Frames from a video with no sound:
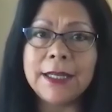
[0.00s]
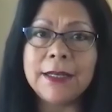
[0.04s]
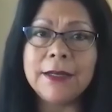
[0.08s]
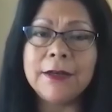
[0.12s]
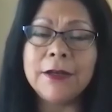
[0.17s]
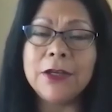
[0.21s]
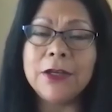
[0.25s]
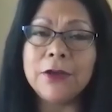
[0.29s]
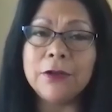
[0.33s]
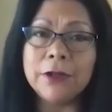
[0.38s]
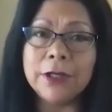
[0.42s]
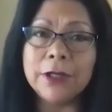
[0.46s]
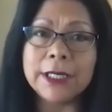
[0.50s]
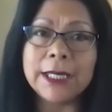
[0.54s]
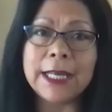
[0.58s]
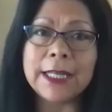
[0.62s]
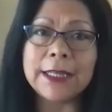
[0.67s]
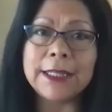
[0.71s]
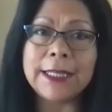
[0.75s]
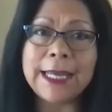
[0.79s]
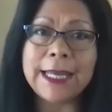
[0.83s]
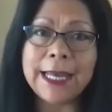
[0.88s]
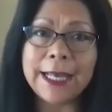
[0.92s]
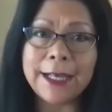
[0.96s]
you look at
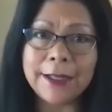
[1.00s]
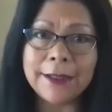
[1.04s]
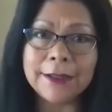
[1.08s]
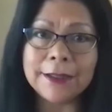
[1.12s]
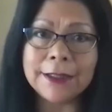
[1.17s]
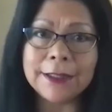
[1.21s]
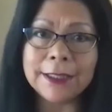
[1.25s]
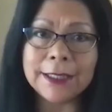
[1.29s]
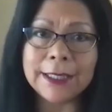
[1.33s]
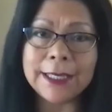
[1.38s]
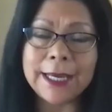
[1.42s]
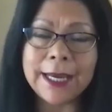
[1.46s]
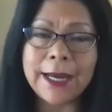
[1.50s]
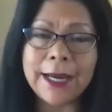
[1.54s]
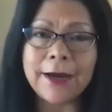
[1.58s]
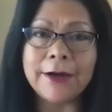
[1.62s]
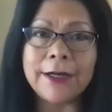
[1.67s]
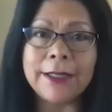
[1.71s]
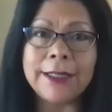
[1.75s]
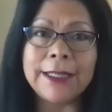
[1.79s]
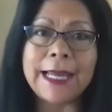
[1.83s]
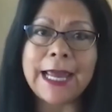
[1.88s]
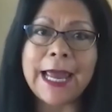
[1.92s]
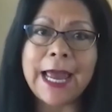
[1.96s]
the health care
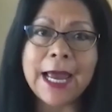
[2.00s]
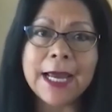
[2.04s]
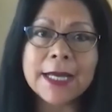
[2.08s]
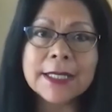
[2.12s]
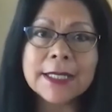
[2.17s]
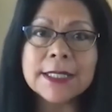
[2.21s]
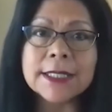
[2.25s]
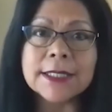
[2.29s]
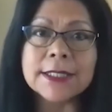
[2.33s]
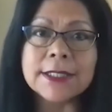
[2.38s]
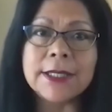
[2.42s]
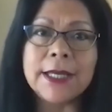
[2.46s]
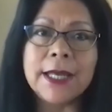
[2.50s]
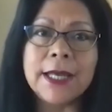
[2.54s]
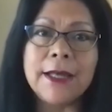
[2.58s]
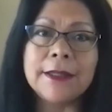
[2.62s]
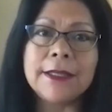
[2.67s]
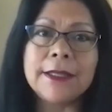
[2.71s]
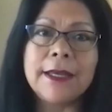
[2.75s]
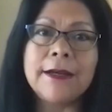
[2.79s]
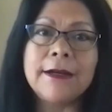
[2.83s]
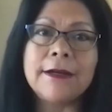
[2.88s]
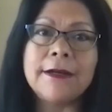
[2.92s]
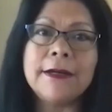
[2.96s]
and the access to health
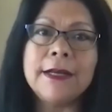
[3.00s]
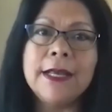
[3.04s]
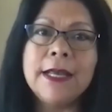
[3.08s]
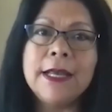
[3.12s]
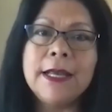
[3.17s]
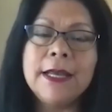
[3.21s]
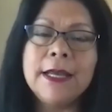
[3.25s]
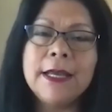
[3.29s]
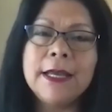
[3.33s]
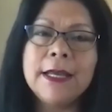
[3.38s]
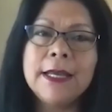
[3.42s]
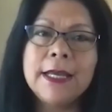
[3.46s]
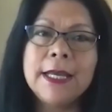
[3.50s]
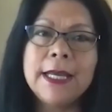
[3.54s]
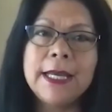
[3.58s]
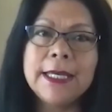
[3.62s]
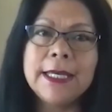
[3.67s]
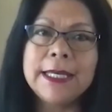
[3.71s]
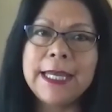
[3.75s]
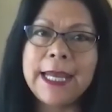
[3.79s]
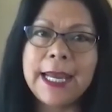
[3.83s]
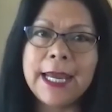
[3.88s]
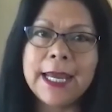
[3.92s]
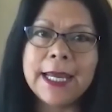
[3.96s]
care.
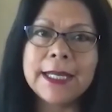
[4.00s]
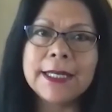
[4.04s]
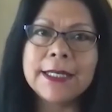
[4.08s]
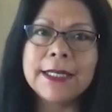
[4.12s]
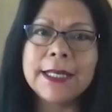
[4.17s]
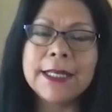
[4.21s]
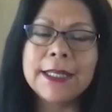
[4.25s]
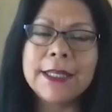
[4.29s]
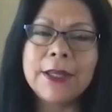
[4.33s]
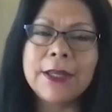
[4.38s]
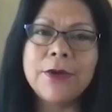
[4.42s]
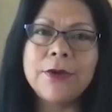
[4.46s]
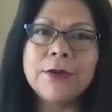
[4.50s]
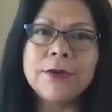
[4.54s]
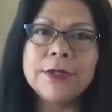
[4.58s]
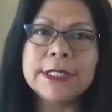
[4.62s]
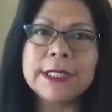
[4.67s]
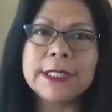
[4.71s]
Again, those